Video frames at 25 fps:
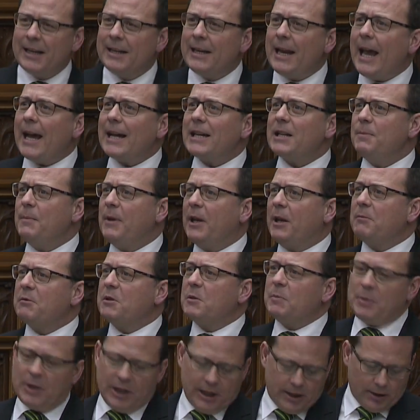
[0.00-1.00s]
Next, Madam
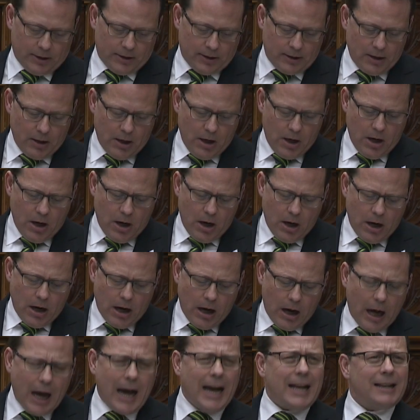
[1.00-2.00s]
Speaker,
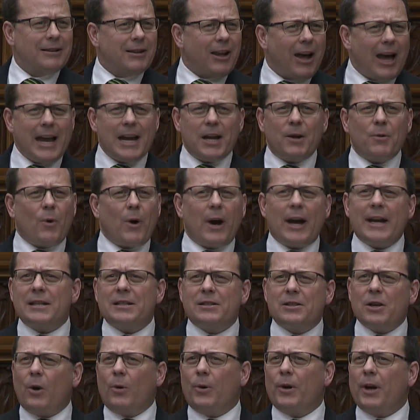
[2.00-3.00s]
I
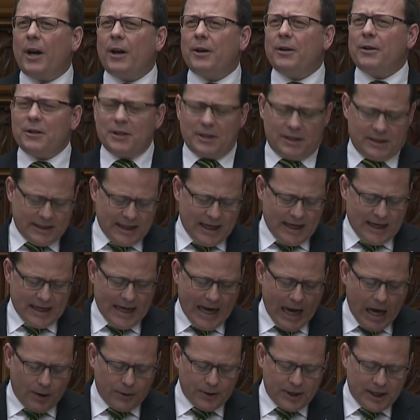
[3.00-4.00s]
likewise don't
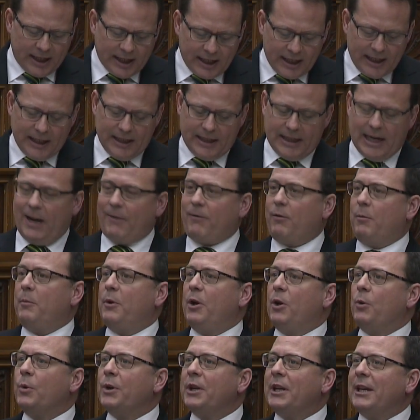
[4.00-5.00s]
understand how any
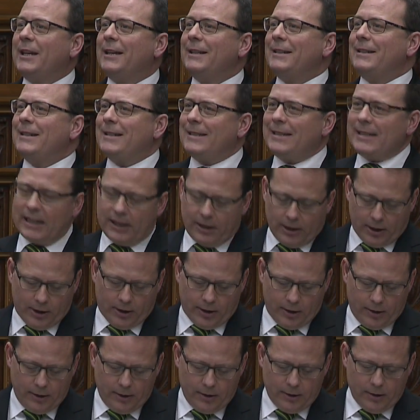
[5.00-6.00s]
government would
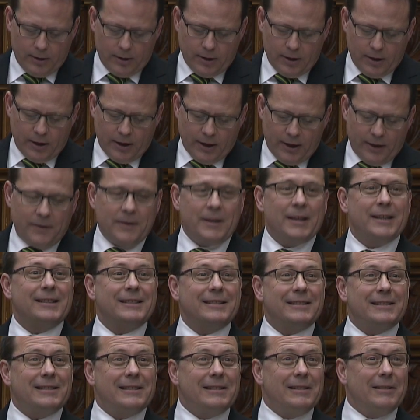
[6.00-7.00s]
consider the
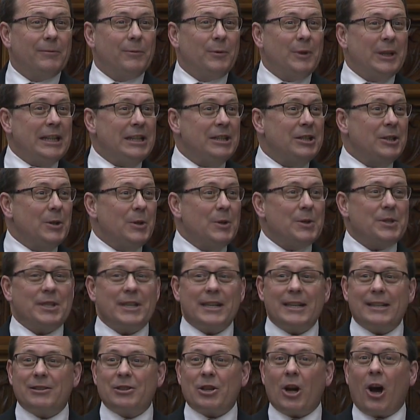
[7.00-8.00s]

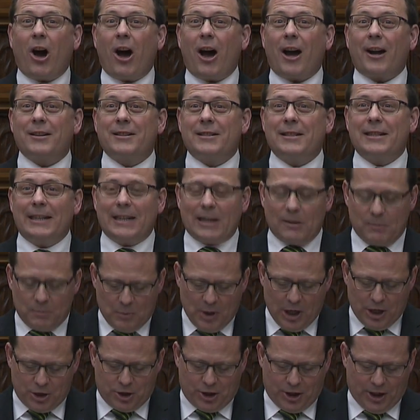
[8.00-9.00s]
reducing toxic
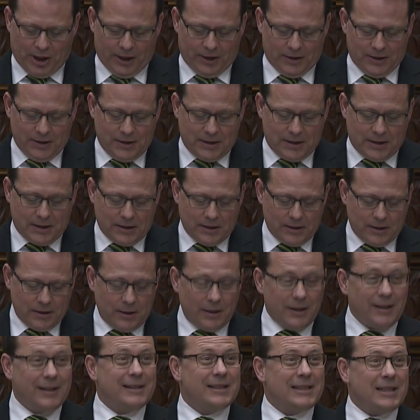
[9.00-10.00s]
emissions
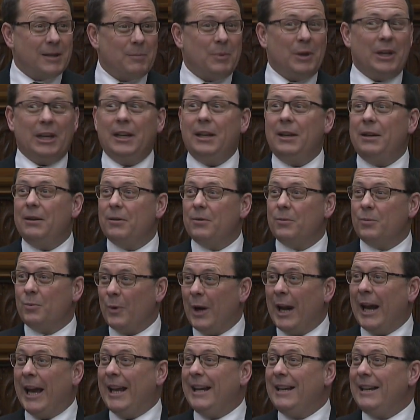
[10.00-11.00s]
to be
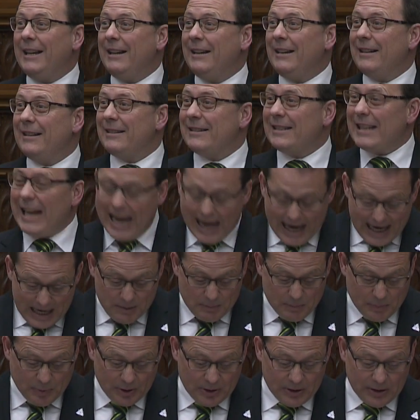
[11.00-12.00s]
red
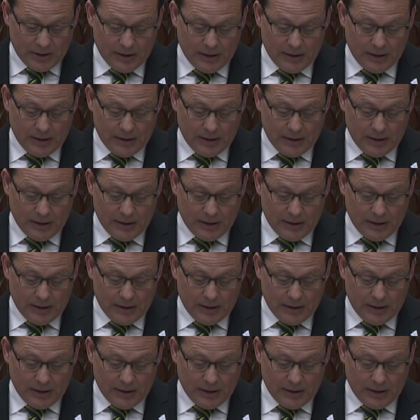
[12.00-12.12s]
tape,